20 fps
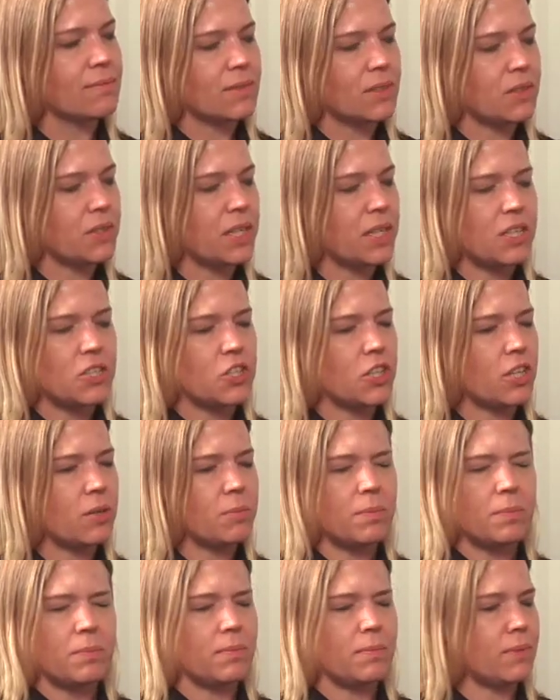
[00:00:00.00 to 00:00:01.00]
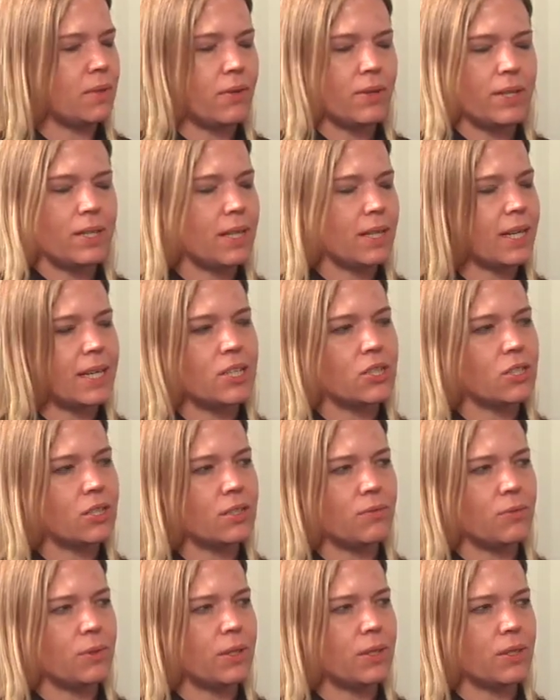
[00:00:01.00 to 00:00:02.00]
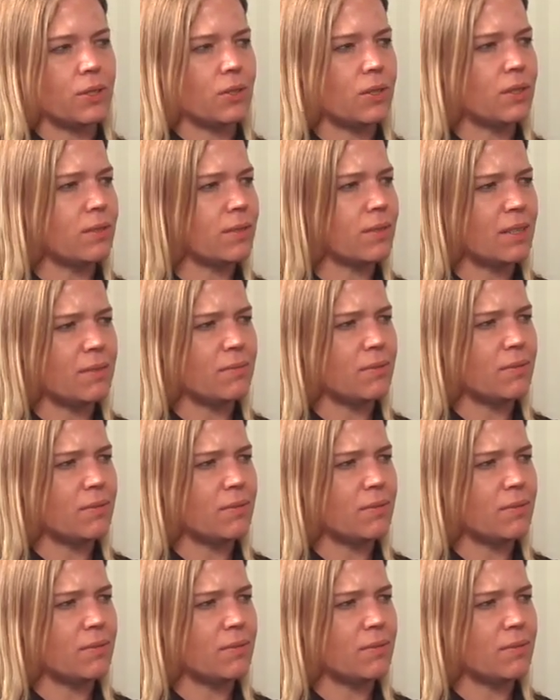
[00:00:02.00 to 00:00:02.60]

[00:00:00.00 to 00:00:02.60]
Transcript: Okay, there's no indication of where it could have come